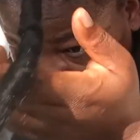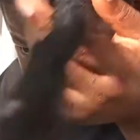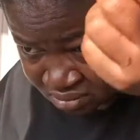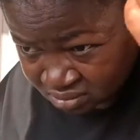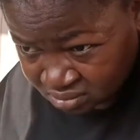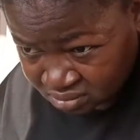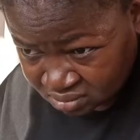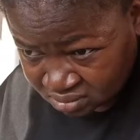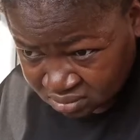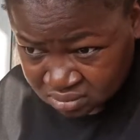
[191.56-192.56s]
it
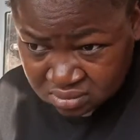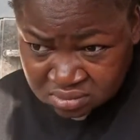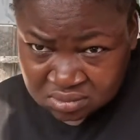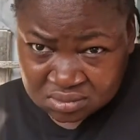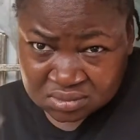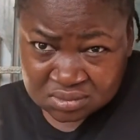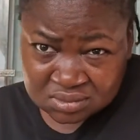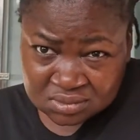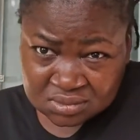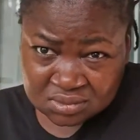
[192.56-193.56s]
into the
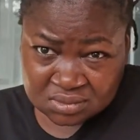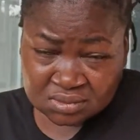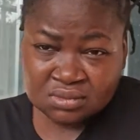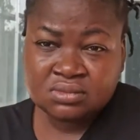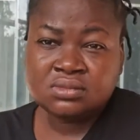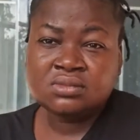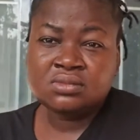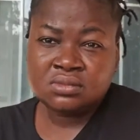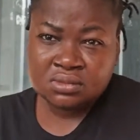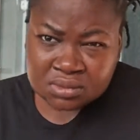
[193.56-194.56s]
locks. Okay,
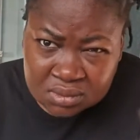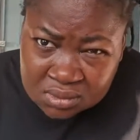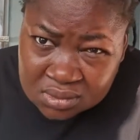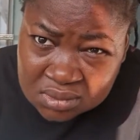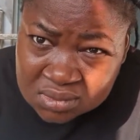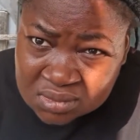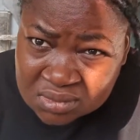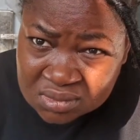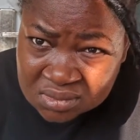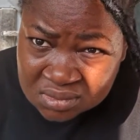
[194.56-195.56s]
so that it will
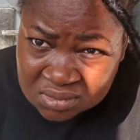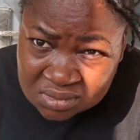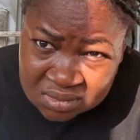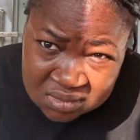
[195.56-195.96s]
hide your